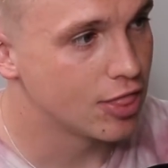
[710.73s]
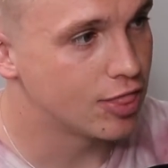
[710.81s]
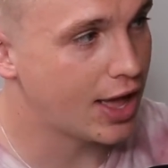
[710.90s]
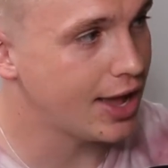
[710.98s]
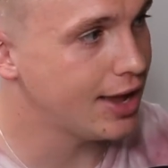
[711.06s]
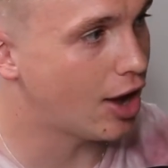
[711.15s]

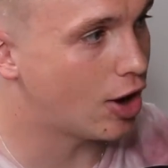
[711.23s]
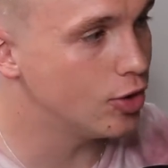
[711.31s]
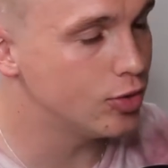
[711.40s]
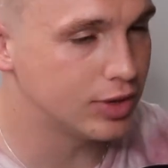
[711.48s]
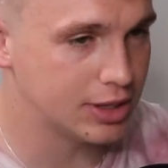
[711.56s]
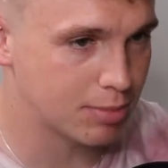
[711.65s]
they
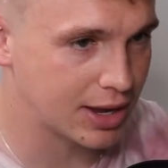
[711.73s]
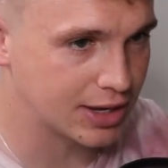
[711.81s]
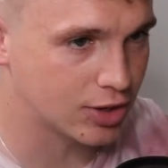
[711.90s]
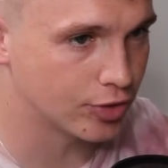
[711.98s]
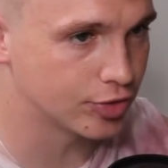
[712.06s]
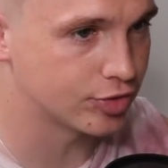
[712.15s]
only make
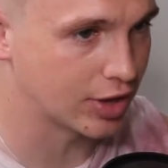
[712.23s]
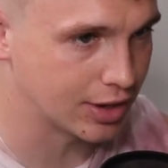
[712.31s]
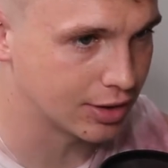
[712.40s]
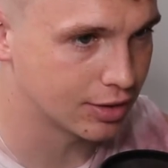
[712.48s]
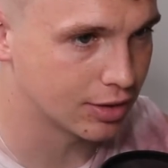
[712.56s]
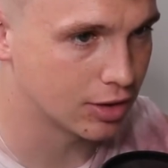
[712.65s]

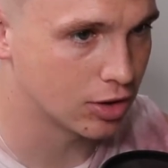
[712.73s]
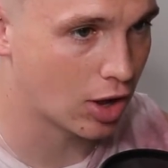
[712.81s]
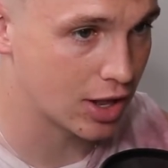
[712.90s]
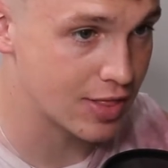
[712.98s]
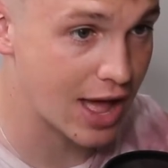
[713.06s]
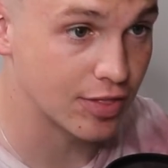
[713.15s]
content
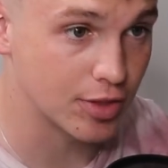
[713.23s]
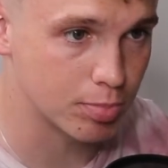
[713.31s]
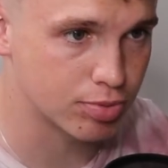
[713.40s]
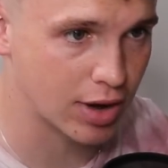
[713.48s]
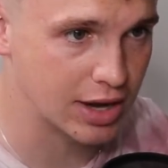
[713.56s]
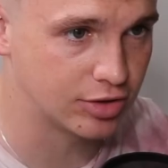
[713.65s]
like that
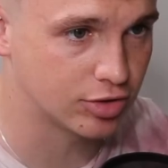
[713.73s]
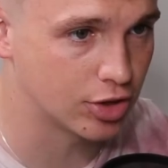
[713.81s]
praise,